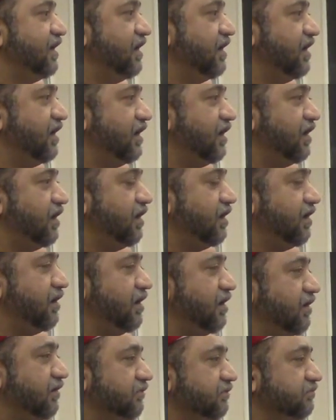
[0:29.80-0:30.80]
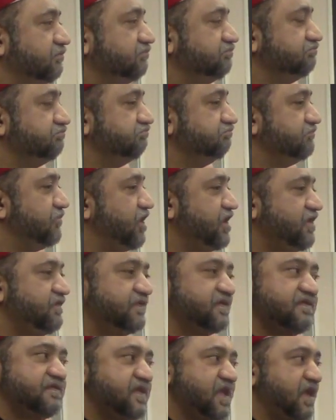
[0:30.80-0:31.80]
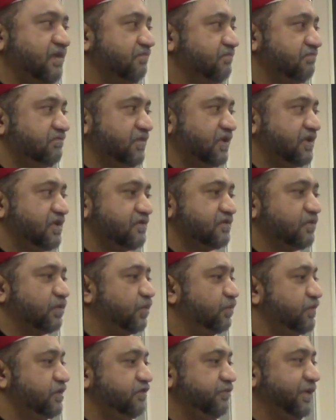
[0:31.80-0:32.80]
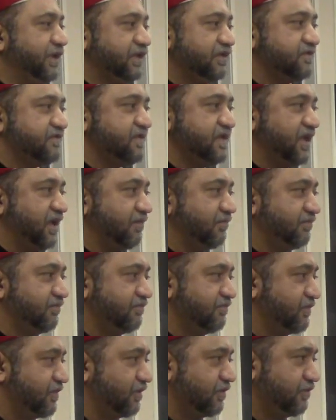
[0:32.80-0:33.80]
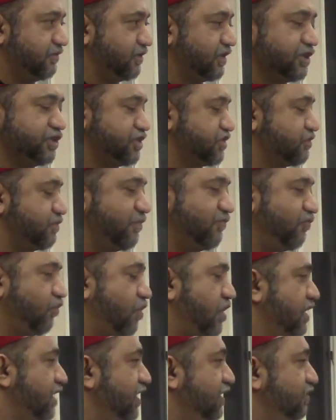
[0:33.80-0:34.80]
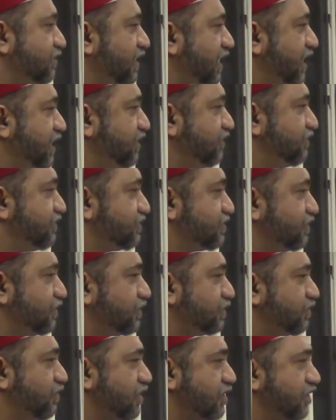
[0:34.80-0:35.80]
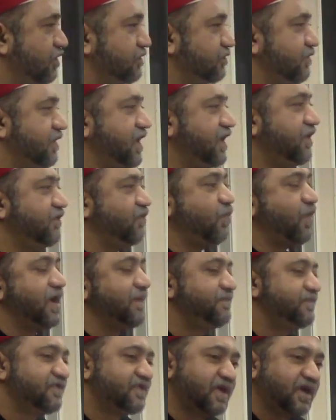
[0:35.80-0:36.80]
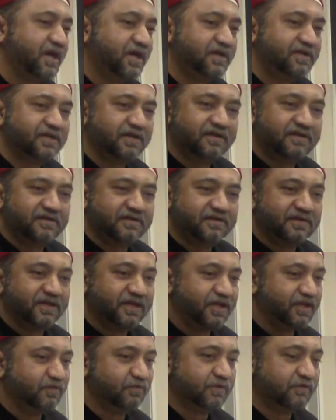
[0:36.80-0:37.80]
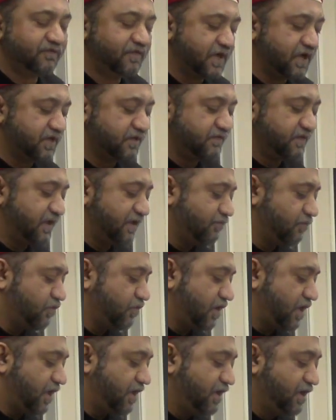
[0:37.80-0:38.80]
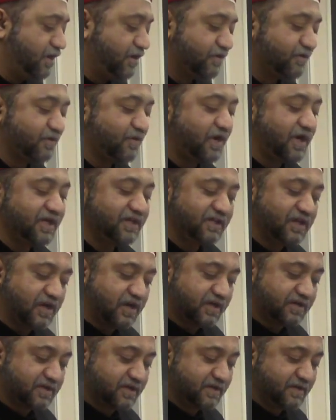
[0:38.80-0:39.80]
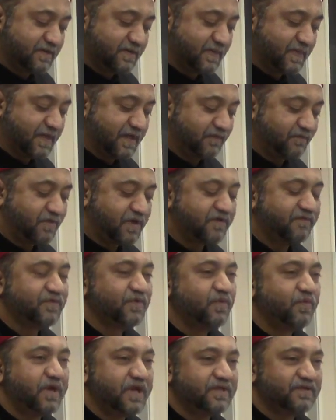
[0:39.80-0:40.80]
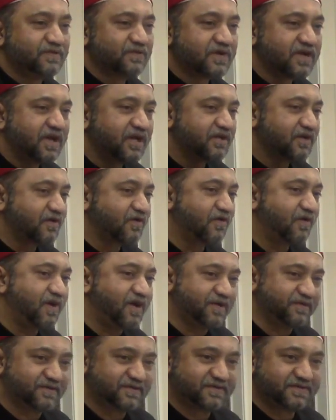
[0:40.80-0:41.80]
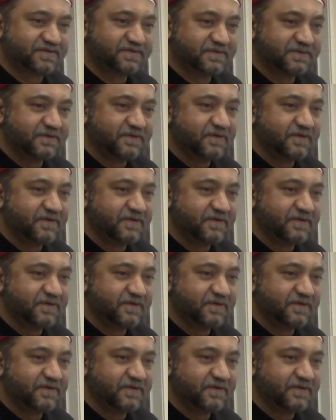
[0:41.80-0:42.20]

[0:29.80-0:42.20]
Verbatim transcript: uh, it is the same. It has always been the same. So you can just walk into any store, walk onto any website, and you will find the same Quran. So I thought that one of the ways to cut across